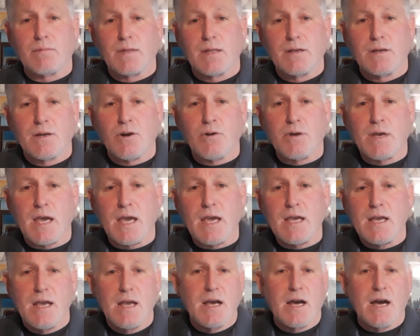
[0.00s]

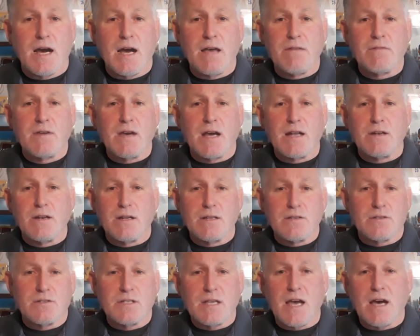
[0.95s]
Okay, I've
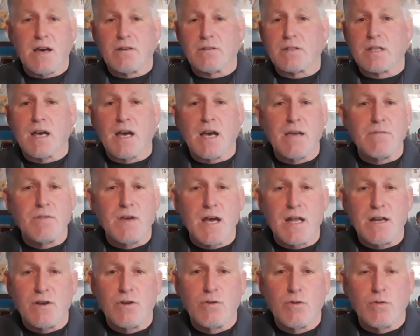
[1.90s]
got South, I've
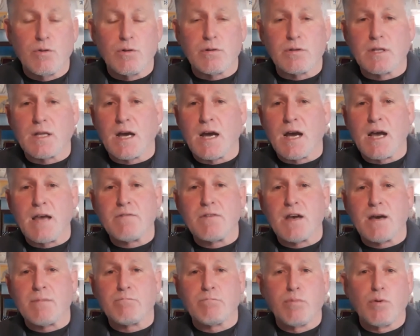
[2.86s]
got North, I've
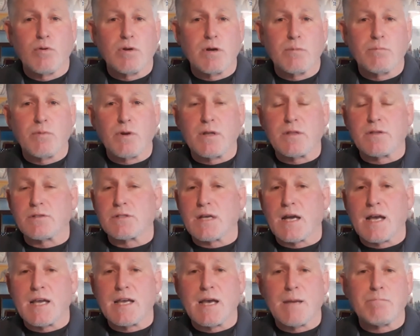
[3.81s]
got Border Brothers,
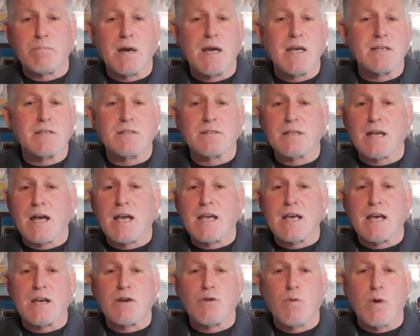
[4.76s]
I got Paisas, I
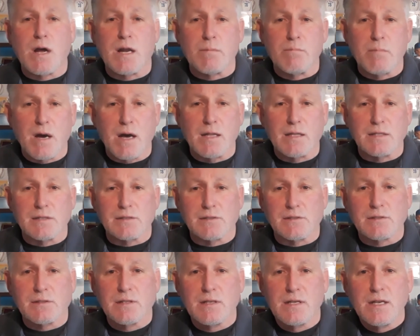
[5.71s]
got
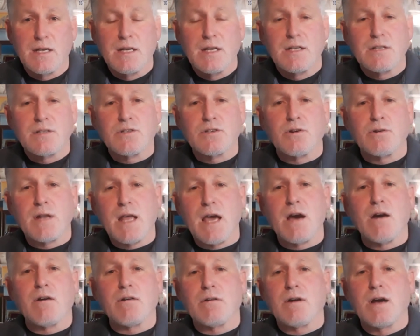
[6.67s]
Guatemalans. So
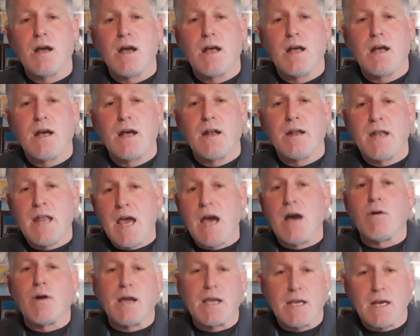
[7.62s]

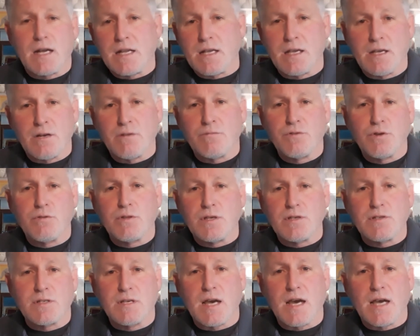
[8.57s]
now I got to interview
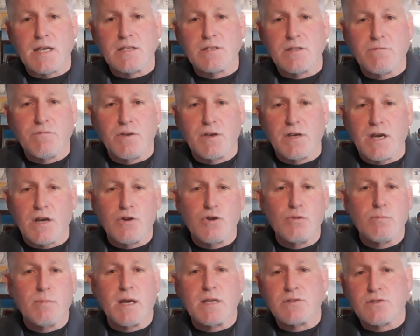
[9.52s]
these guys to figure out
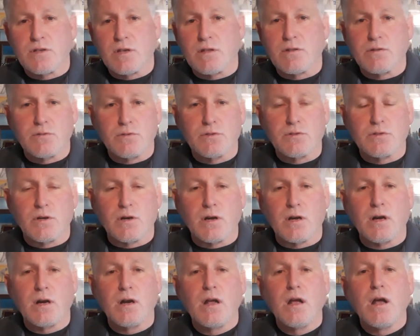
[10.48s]
who my Southerners
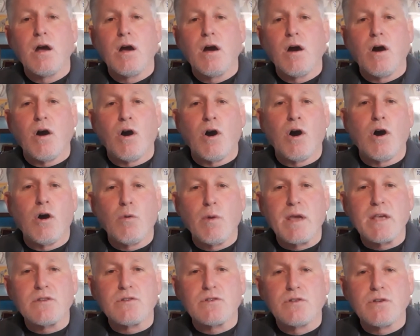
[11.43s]
are.
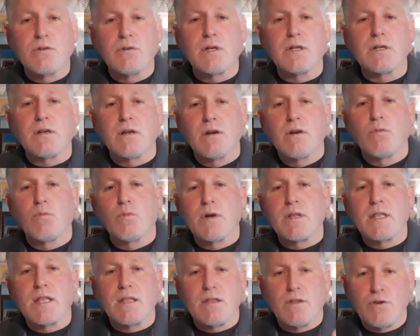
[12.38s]
Always do it
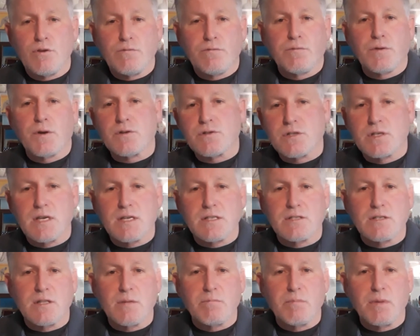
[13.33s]
when you first get
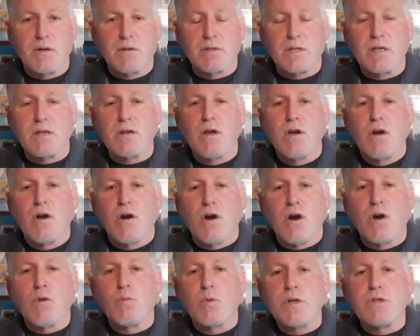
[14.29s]
to the building
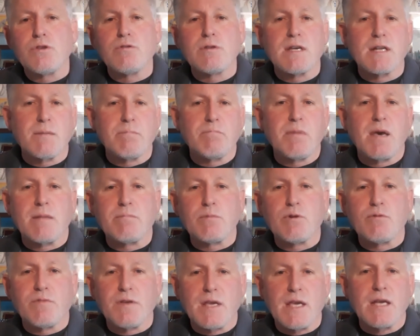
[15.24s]
or when you get a bed
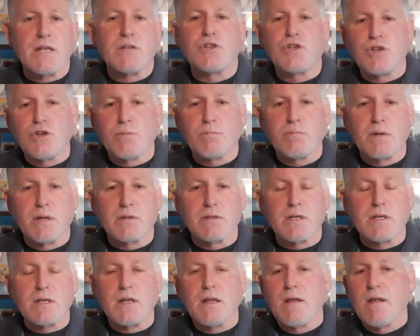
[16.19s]
move into your
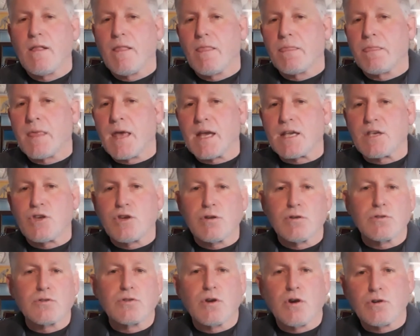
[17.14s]
building. That
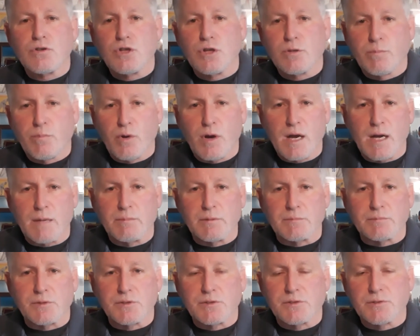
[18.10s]
cures all your
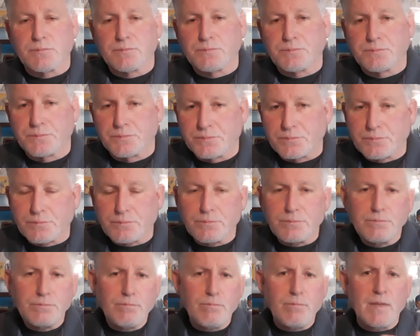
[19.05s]
problems.
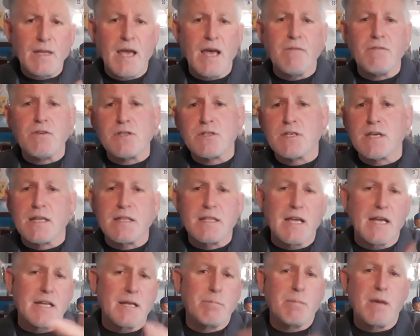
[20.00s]
Having said
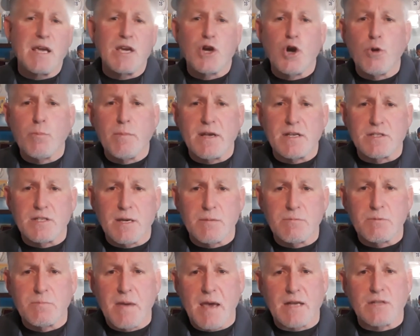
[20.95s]
that, inmate Gomez
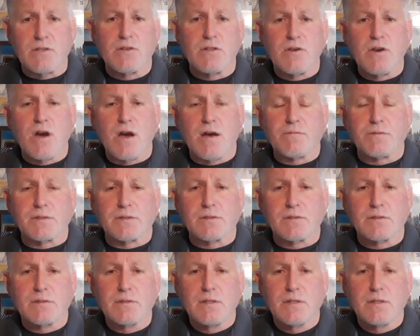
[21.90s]
comes back to the office.